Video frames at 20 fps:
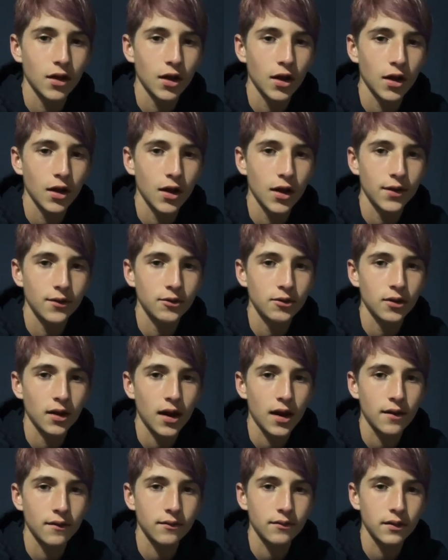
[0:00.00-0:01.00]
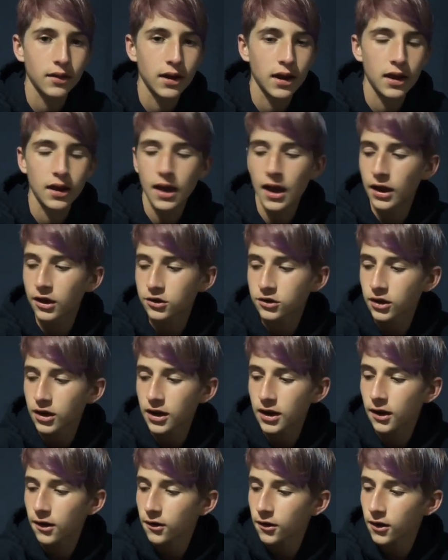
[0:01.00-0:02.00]
If you have an extra
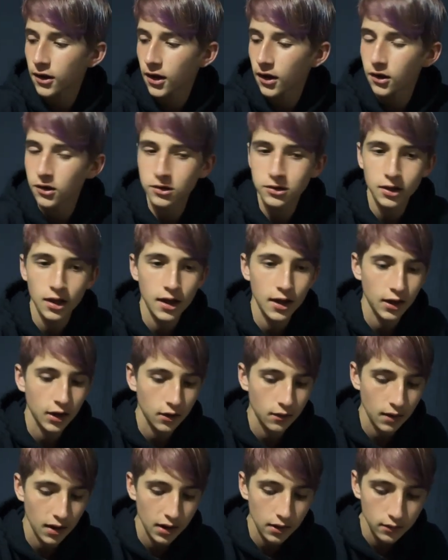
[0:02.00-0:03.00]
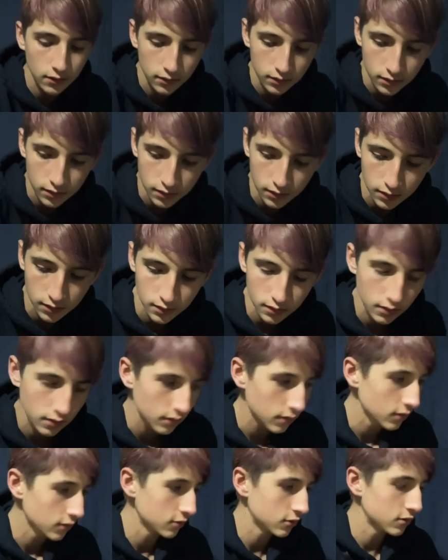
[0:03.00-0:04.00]
$800 lying around,
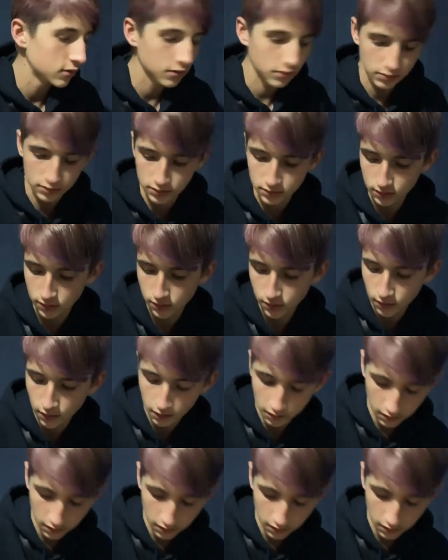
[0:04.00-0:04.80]
you just go ahead